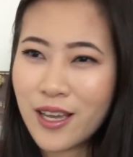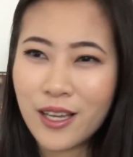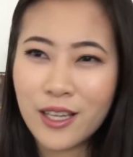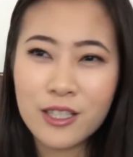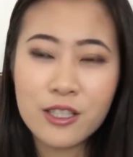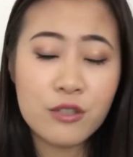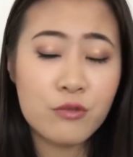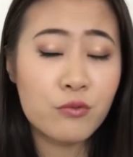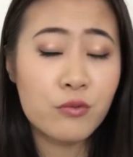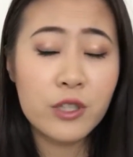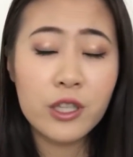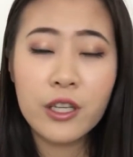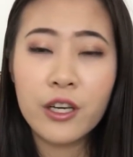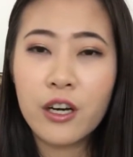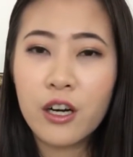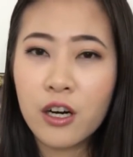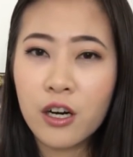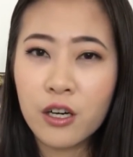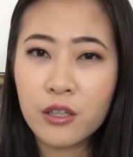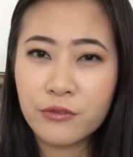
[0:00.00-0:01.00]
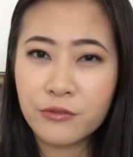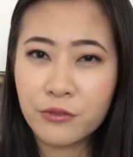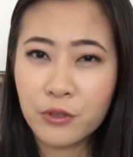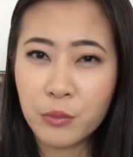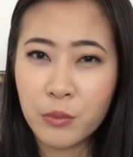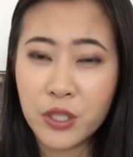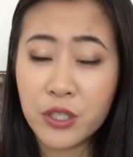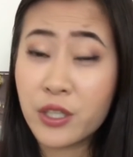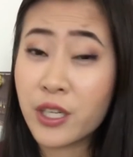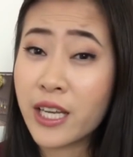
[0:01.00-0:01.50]
it's really hard
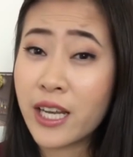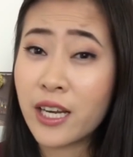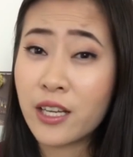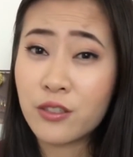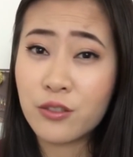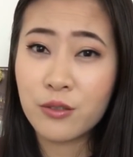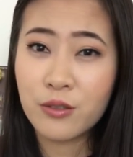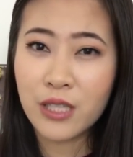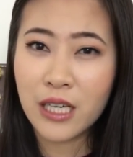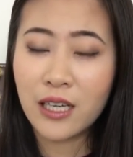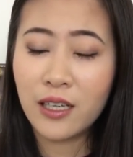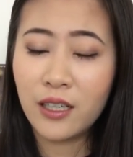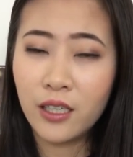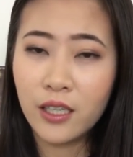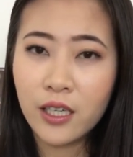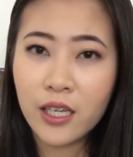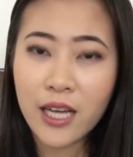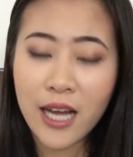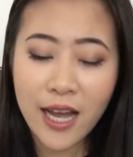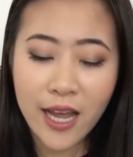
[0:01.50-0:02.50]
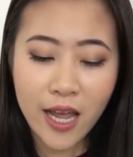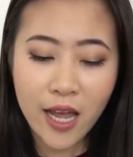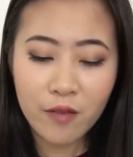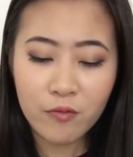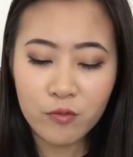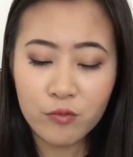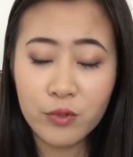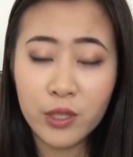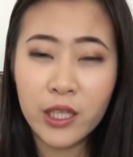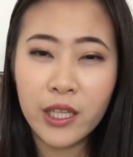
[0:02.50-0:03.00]
for me to get into that look. I
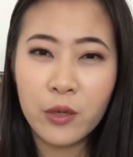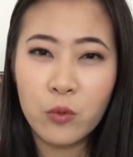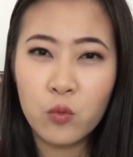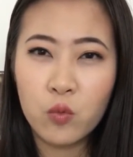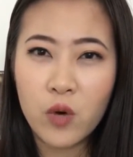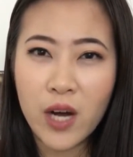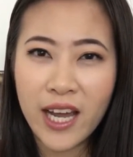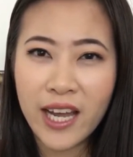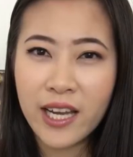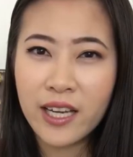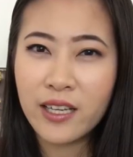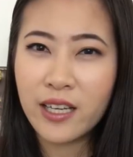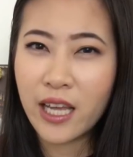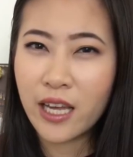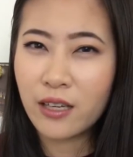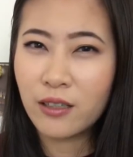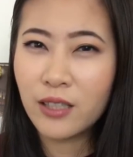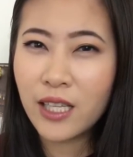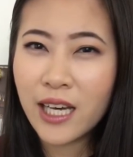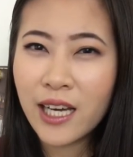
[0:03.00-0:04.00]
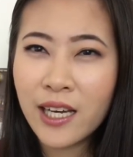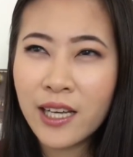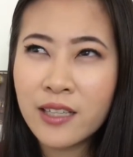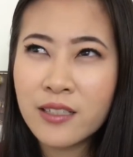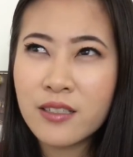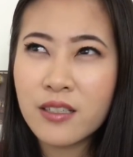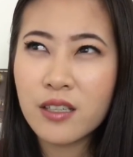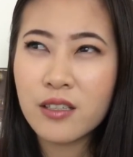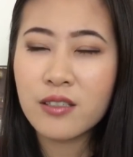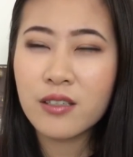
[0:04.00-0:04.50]
have really white nail
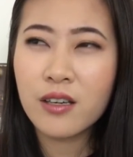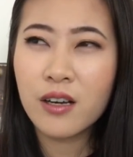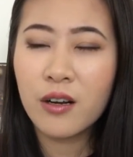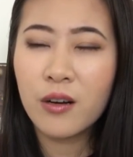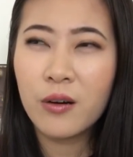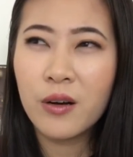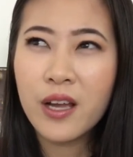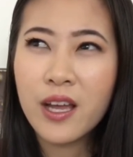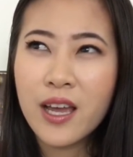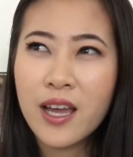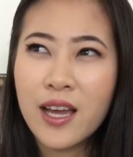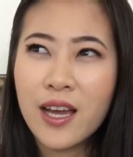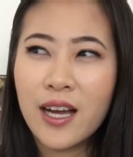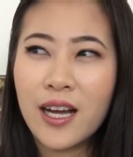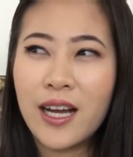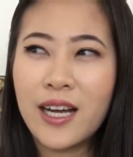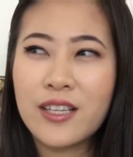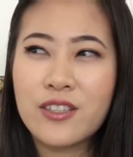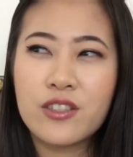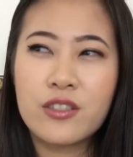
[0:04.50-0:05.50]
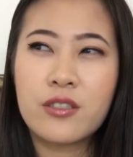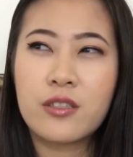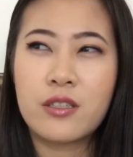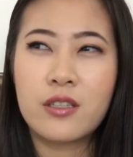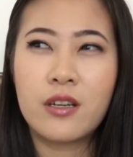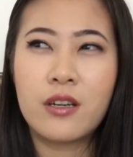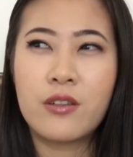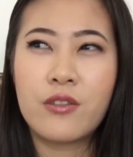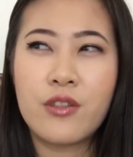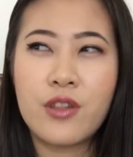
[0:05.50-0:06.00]
lines, so I
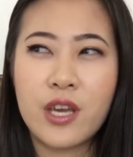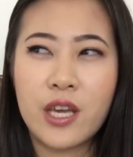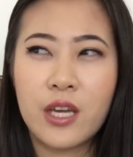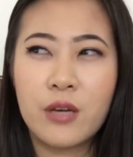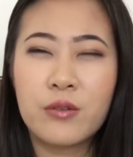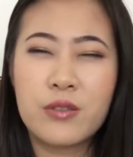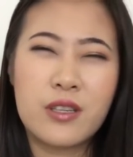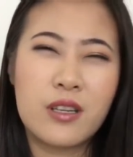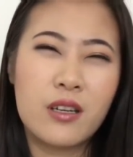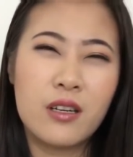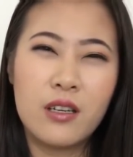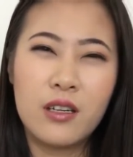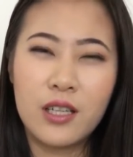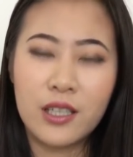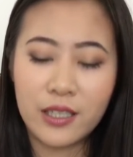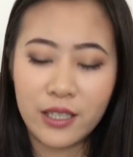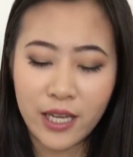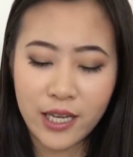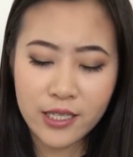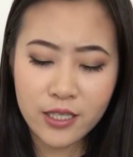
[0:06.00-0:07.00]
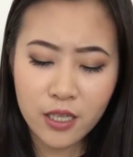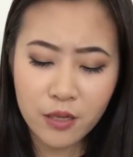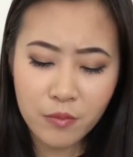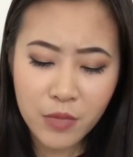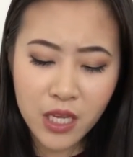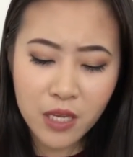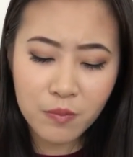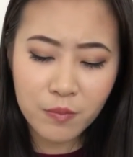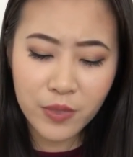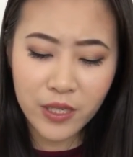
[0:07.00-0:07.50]
just didn't think it was gonna look nice on
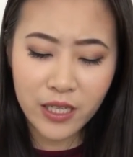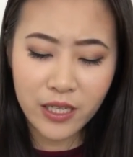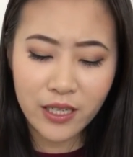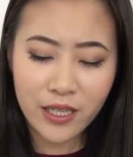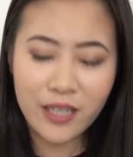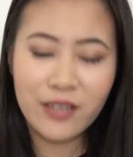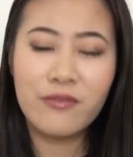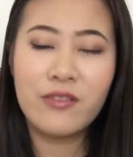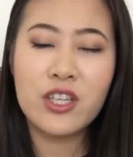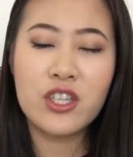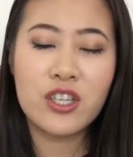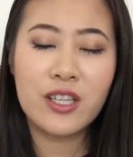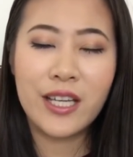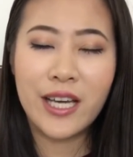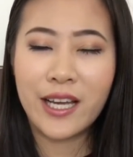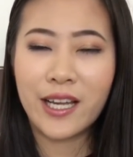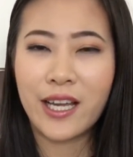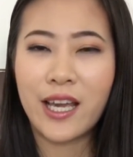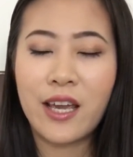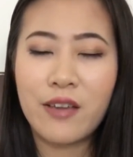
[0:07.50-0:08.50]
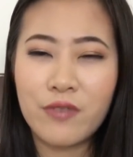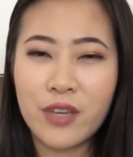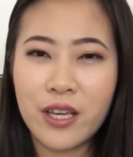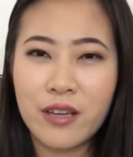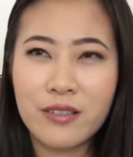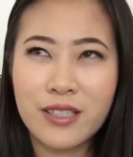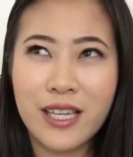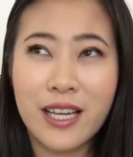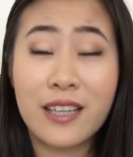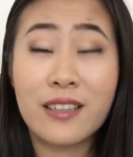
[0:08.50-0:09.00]
me, but eventually I gave
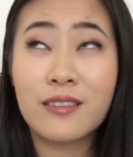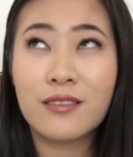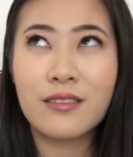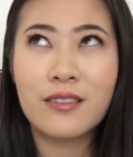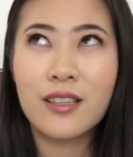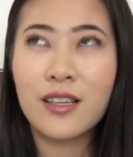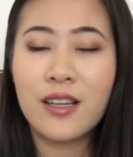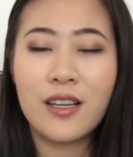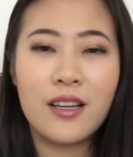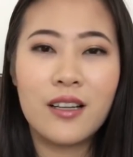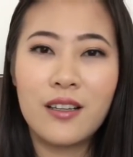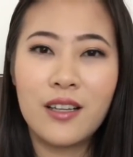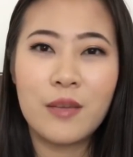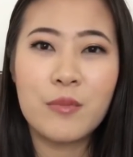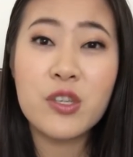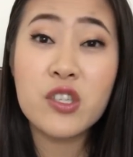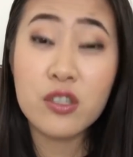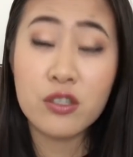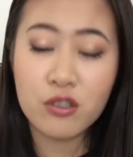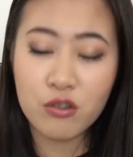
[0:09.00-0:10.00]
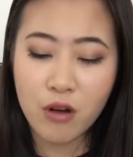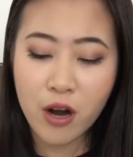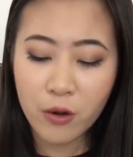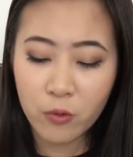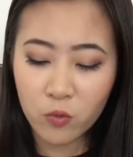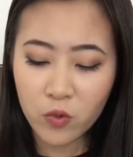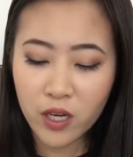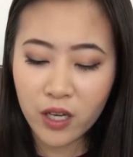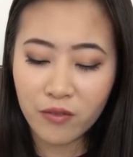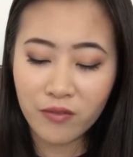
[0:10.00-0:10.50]
in. I was like, let me just
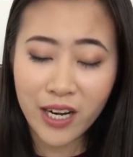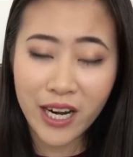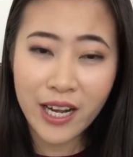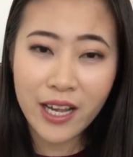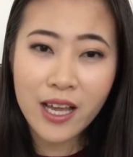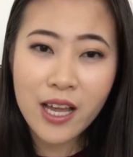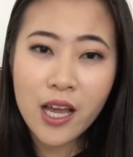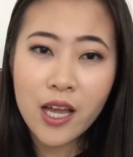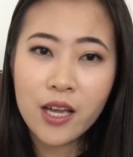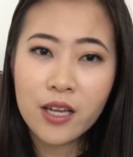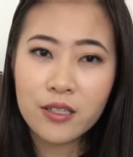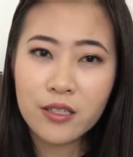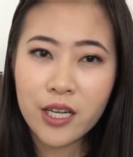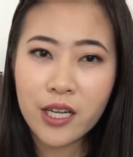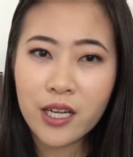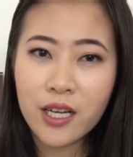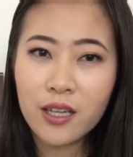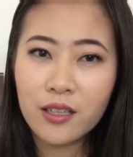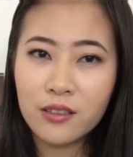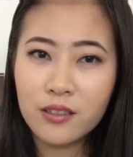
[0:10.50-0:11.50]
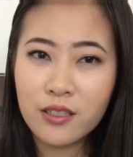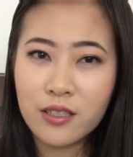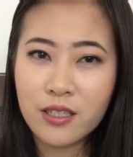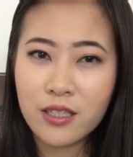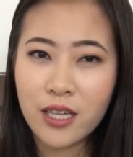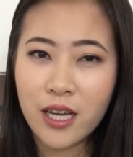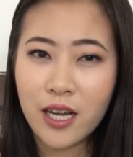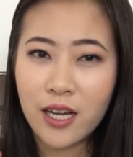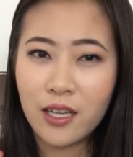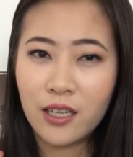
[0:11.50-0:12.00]
try one, right? So I got
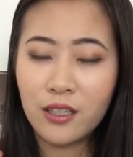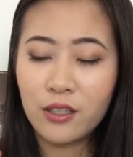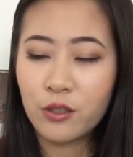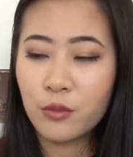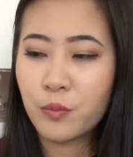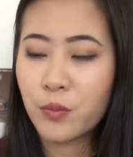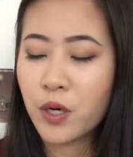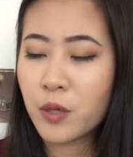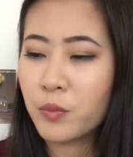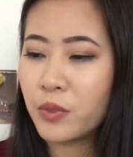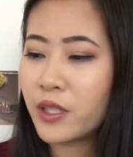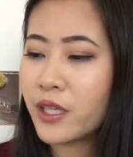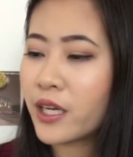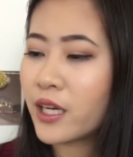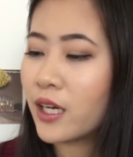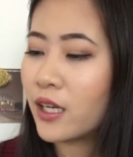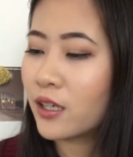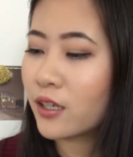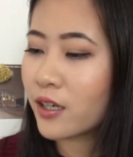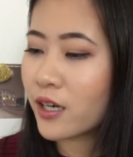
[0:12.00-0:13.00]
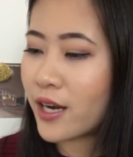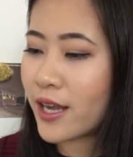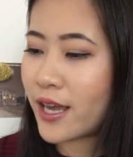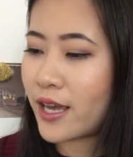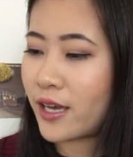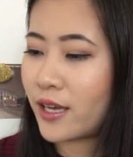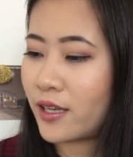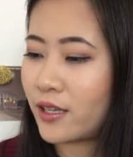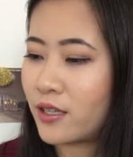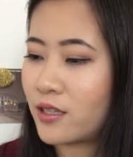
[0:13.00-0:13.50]
this little purpley color,
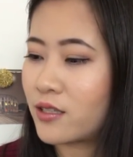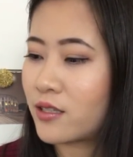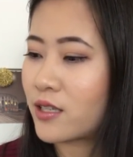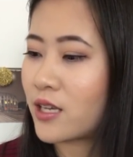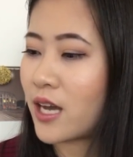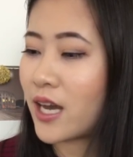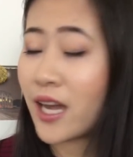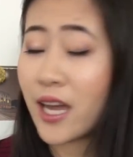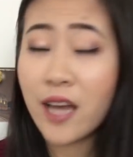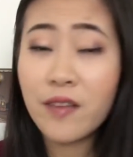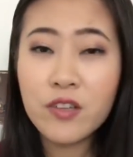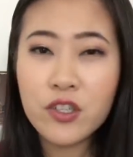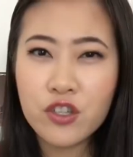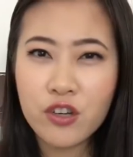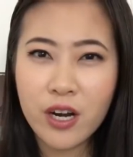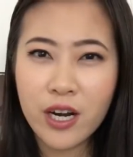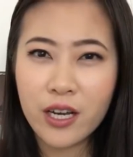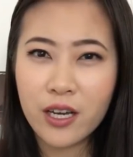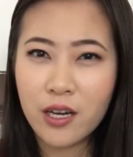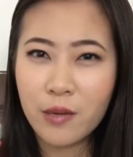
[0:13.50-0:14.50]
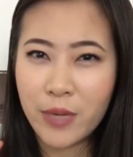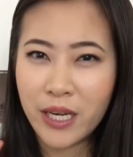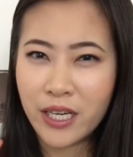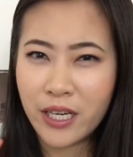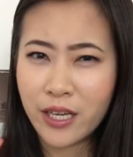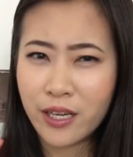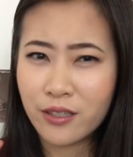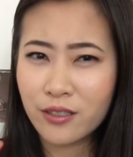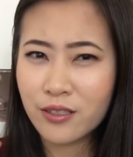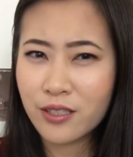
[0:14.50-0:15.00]
and I haven't tried it on my
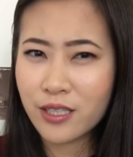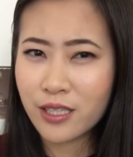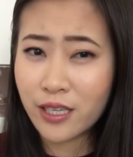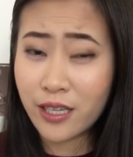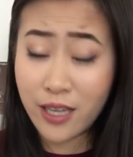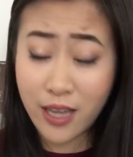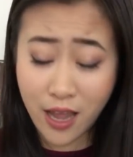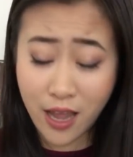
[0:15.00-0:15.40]
nails.